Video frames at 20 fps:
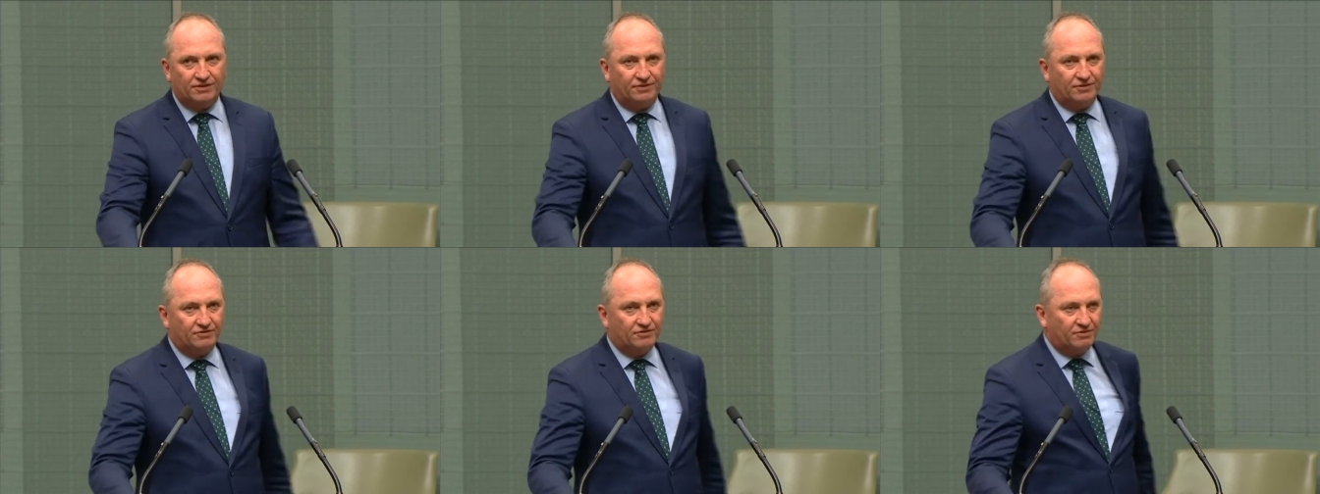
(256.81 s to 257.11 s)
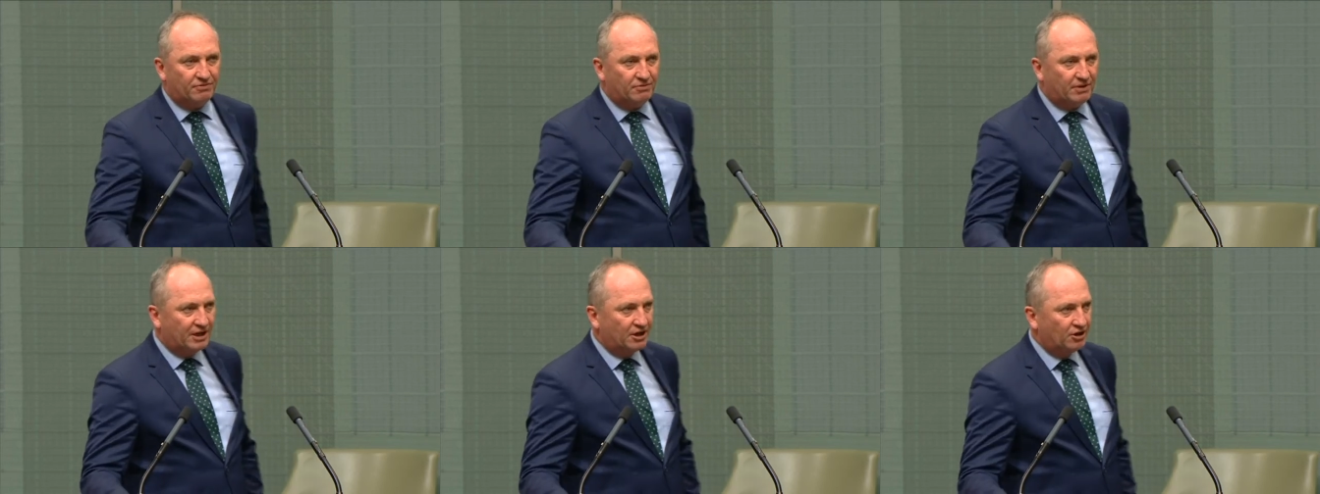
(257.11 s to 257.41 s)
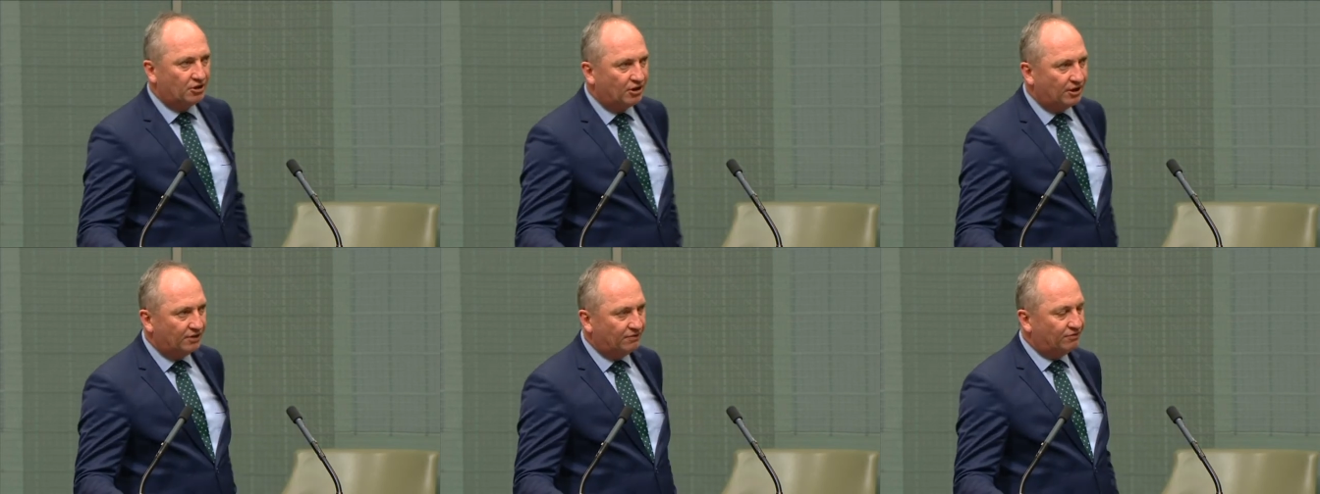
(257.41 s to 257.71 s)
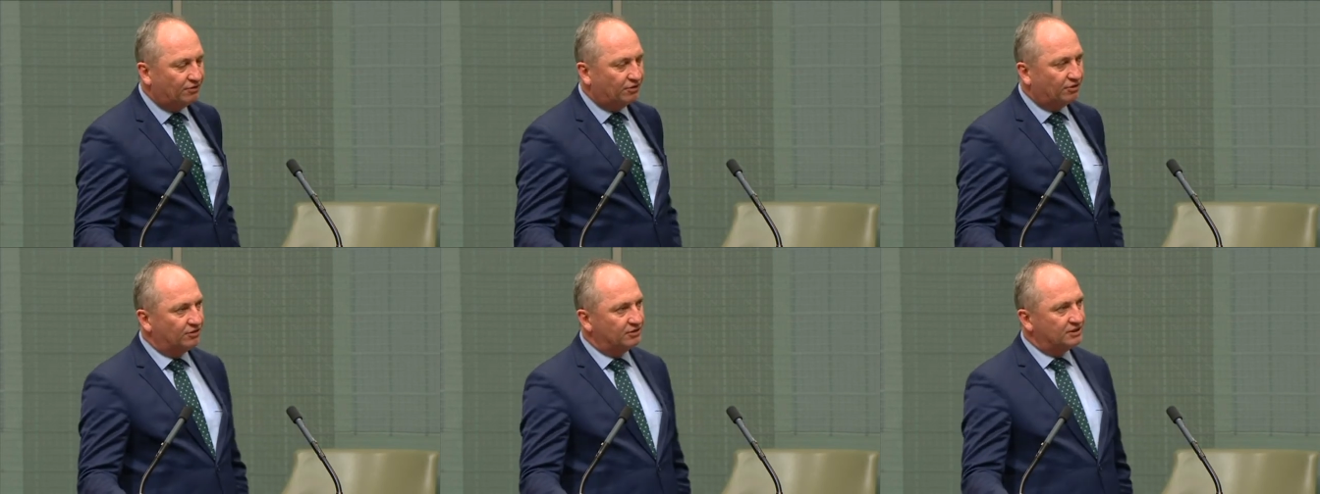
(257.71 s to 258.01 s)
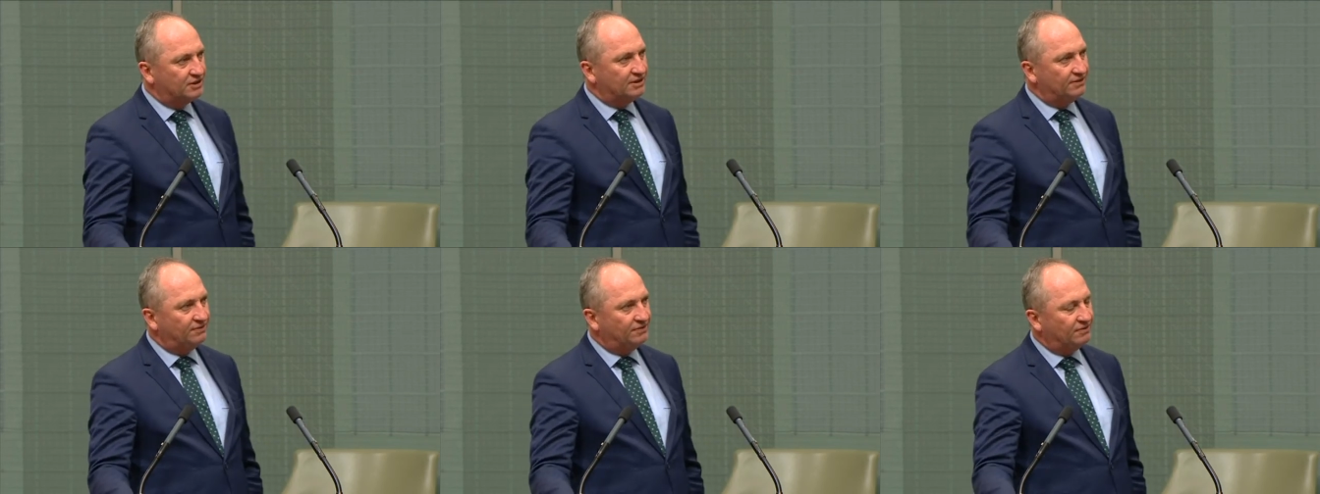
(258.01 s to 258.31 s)
If you've driven around a
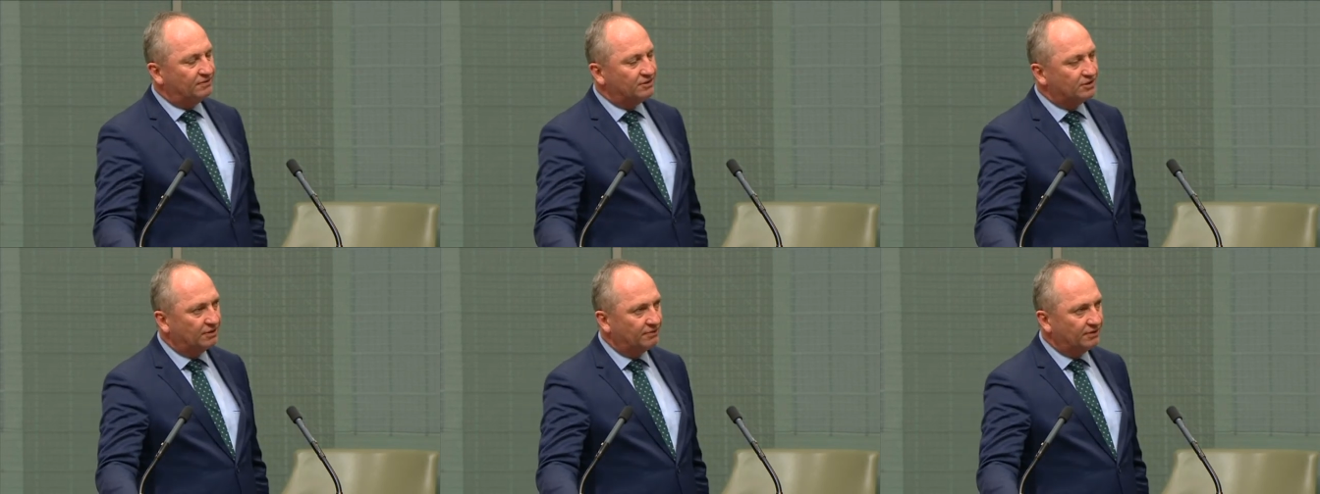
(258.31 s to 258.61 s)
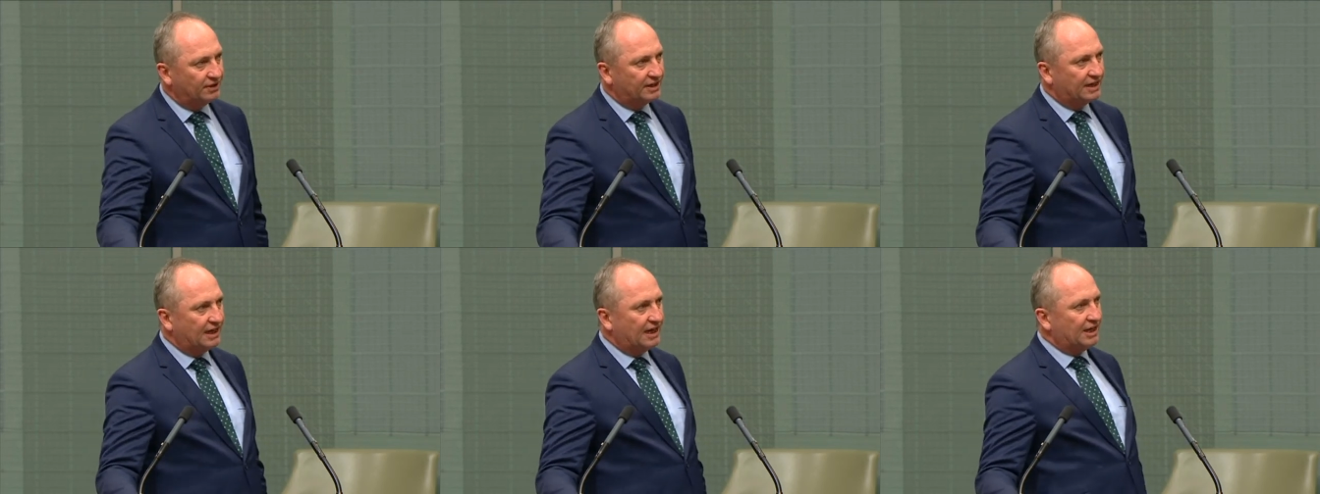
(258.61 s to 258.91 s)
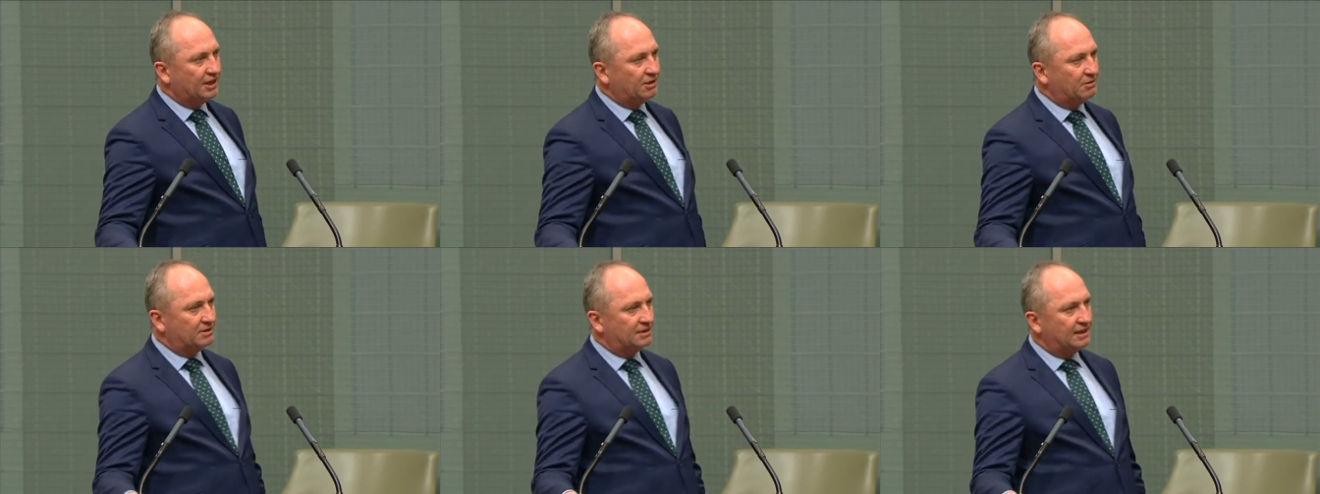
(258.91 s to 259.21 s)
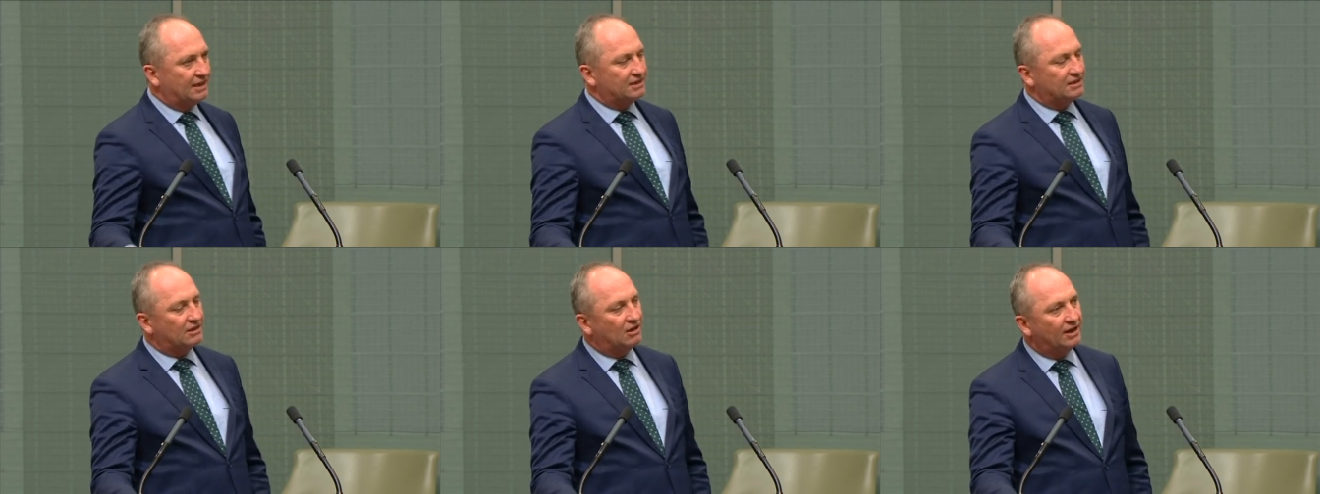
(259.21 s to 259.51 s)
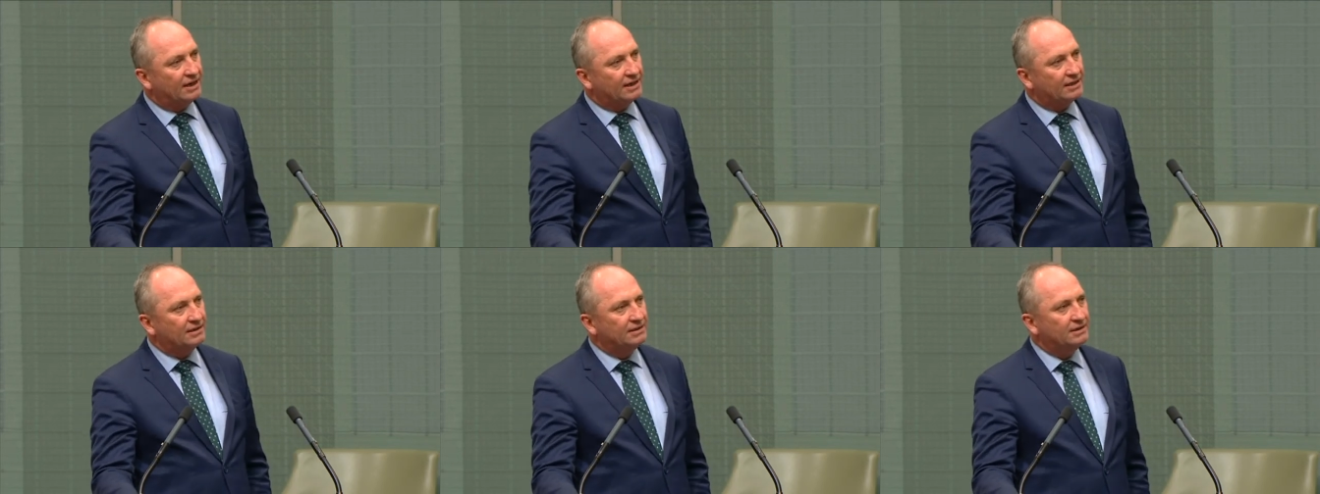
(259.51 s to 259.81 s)
1954 Soviet car, you know what that's
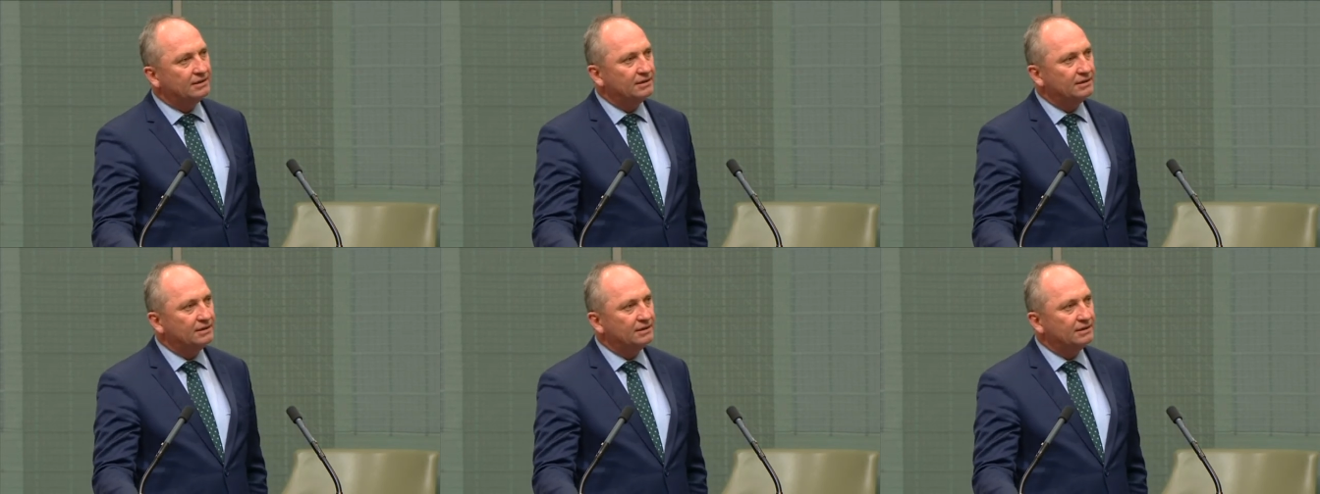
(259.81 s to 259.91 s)
like.